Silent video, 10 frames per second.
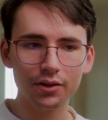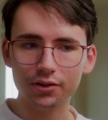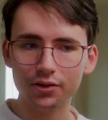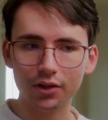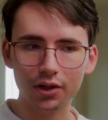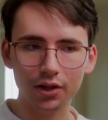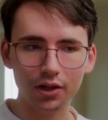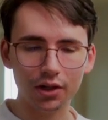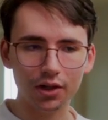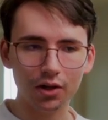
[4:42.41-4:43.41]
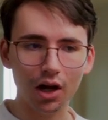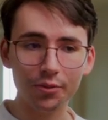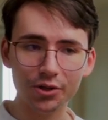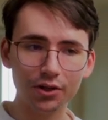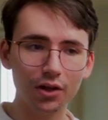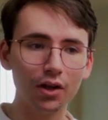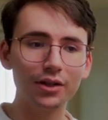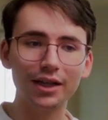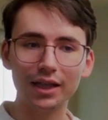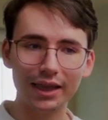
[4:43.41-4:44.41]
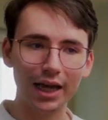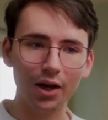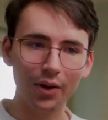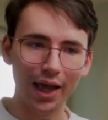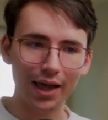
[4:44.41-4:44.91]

there's a option called allow